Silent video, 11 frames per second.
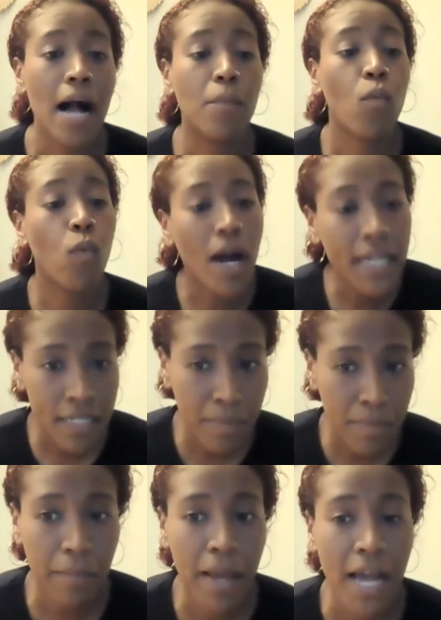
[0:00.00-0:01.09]
wanting to be
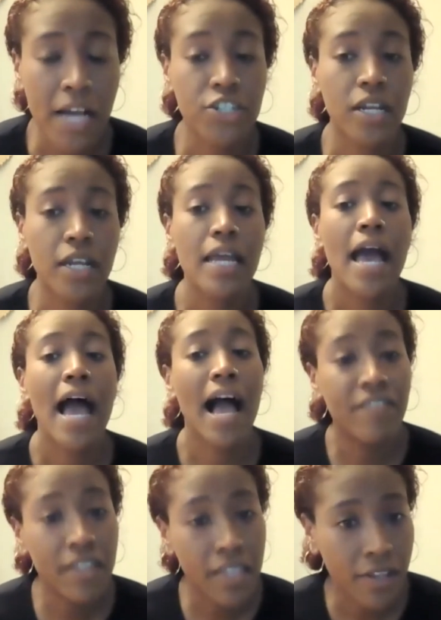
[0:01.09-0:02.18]
compassionate,
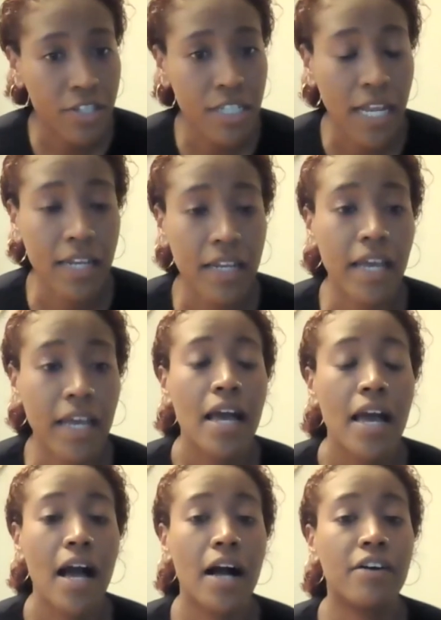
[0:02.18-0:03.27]
having the understanding
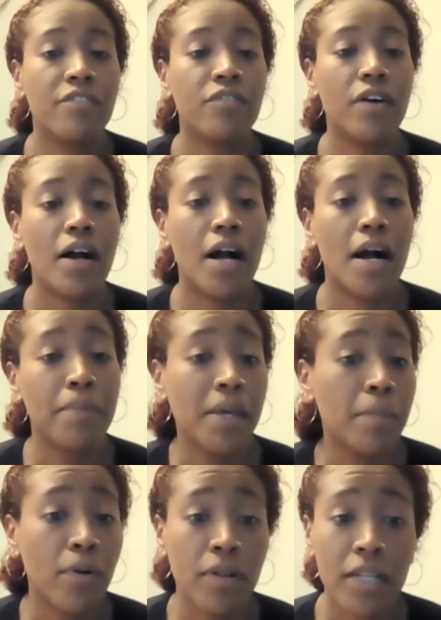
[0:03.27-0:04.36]
of
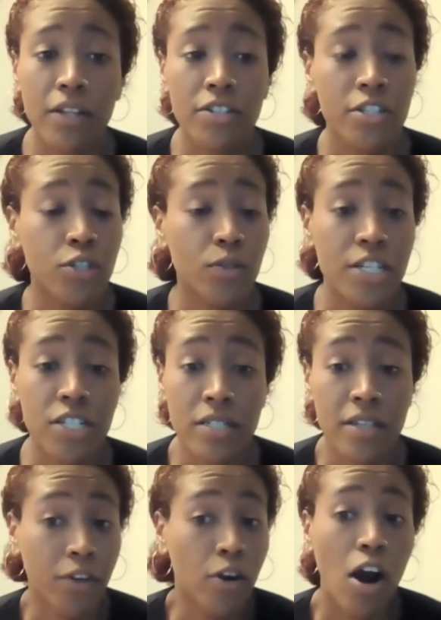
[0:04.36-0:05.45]
people and their situations
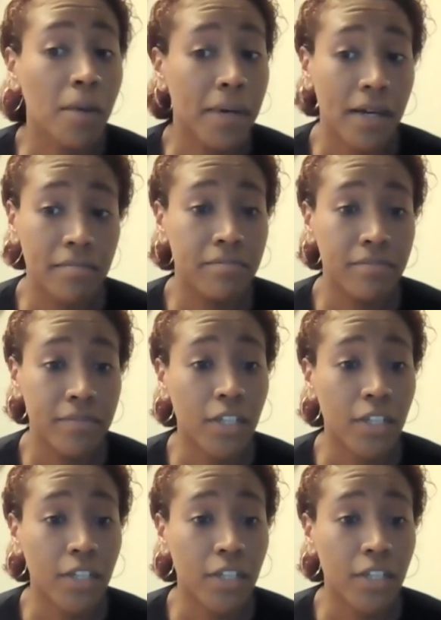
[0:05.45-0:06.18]
and their karma, you